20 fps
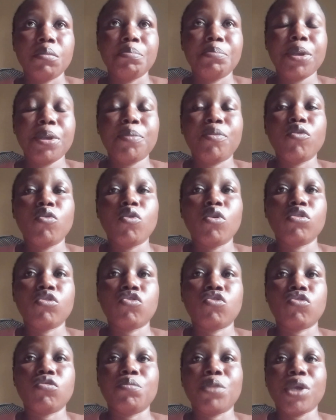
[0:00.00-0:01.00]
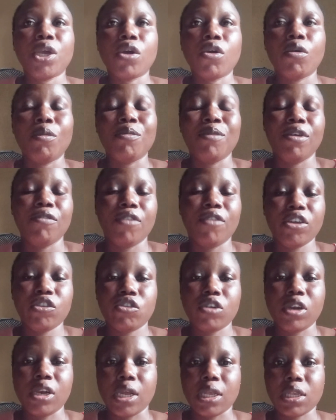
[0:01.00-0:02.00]
people want to become a
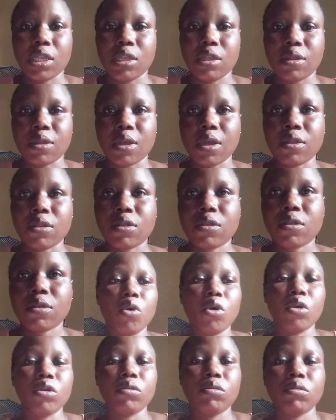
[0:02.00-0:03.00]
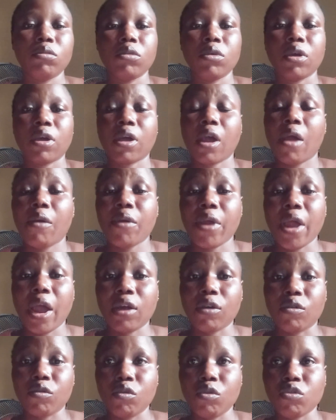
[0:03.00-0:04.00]
virtual assistant. One,
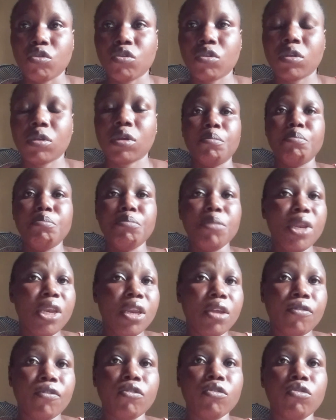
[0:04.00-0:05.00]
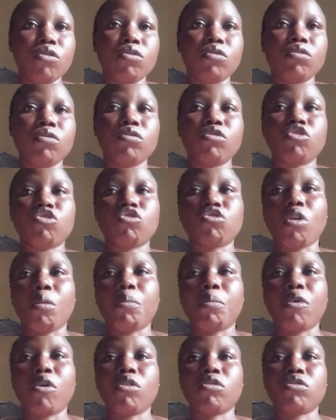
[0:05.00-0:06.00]
career growth, meaningful
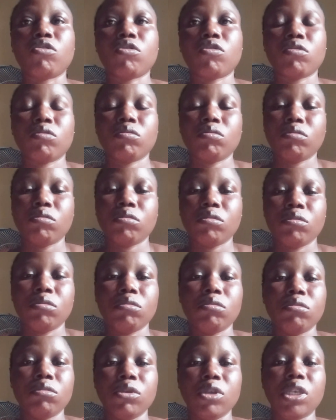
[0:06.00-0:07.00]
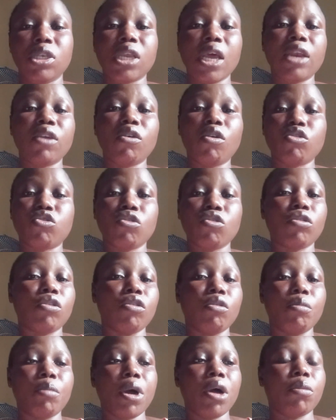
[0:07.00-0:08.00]
support, then also global